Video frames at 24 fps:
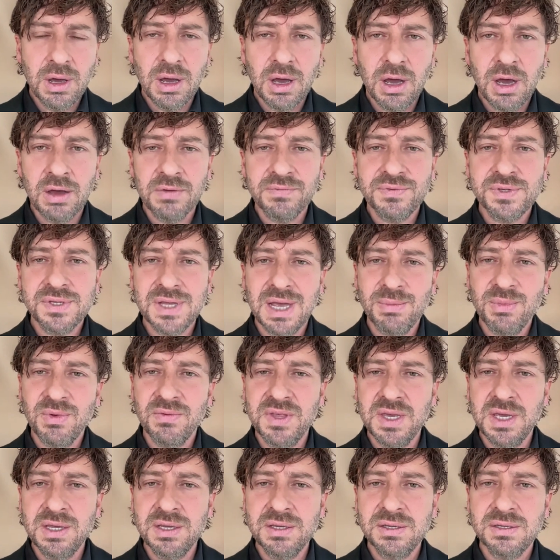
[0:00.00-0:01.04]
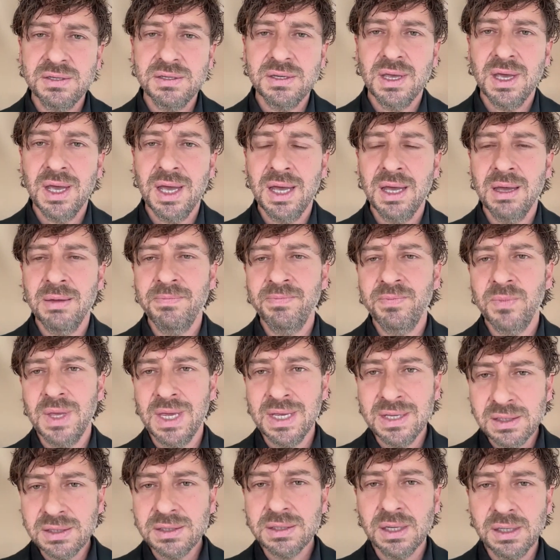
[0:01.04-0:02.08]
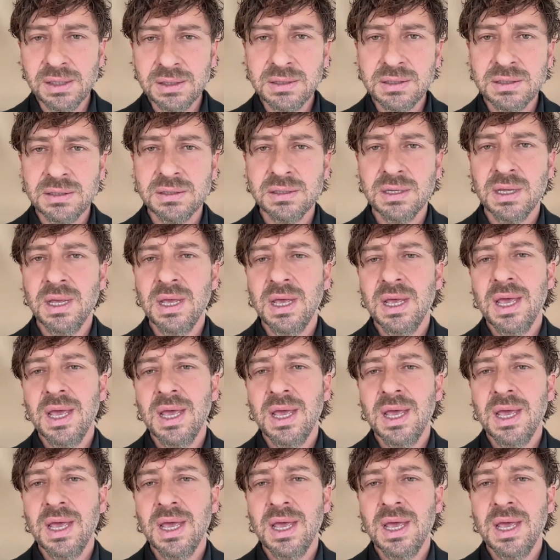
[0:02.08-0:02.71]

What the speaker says: of some of these insults.